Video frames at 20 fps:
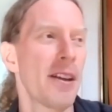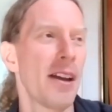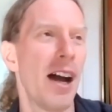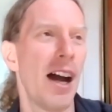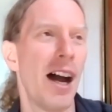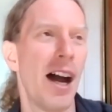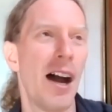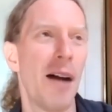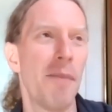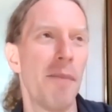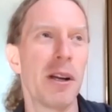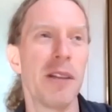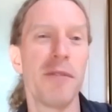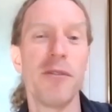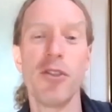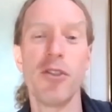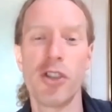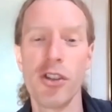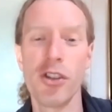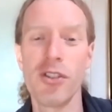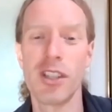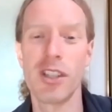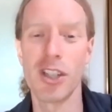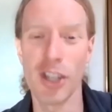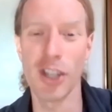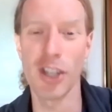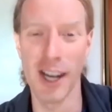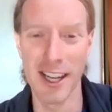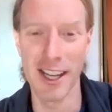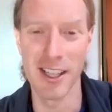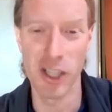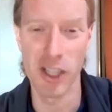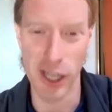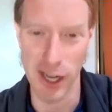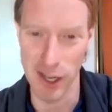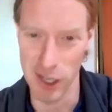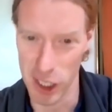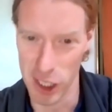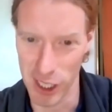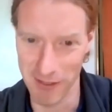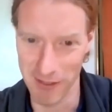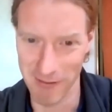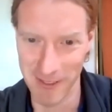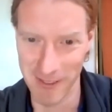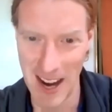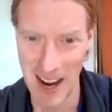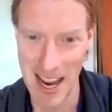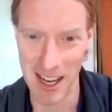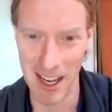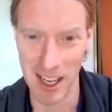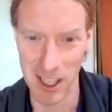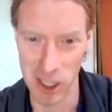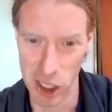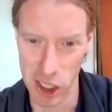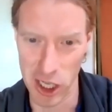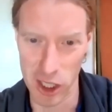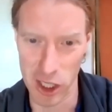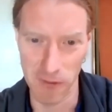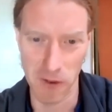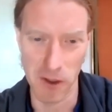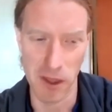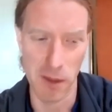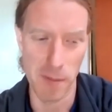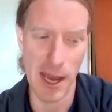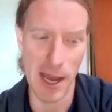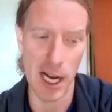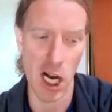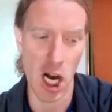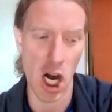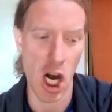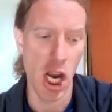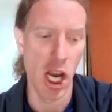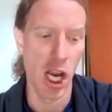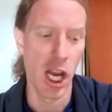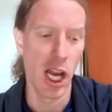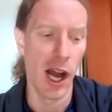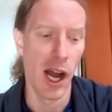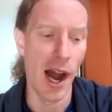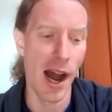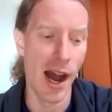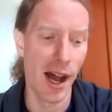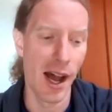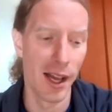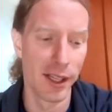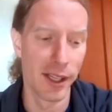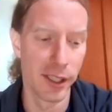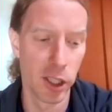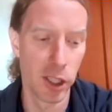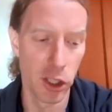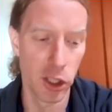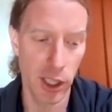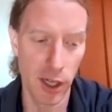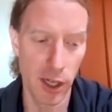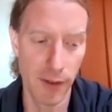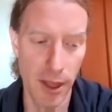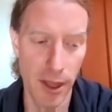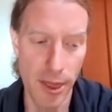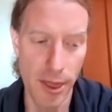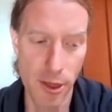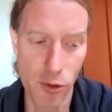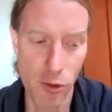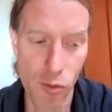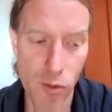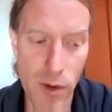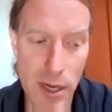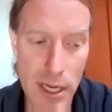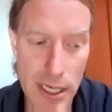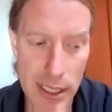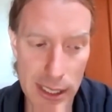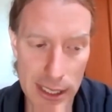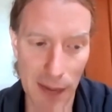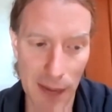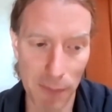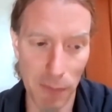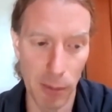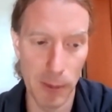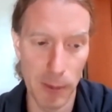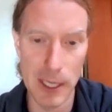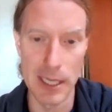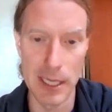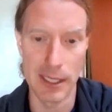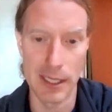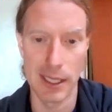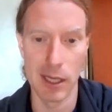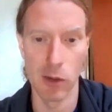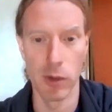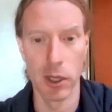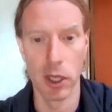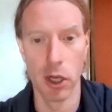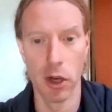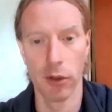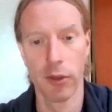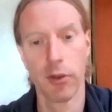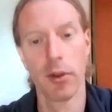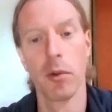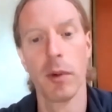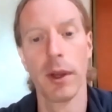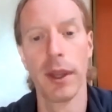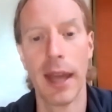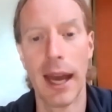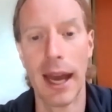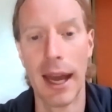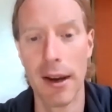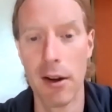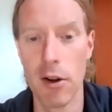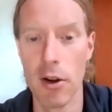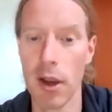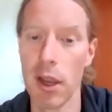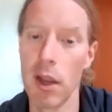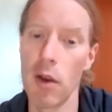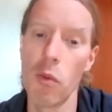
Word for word: Uh, but if you choose to try and change it, right, and change it for the better, uh, there's kind of a three-step piece that we go through with that, right?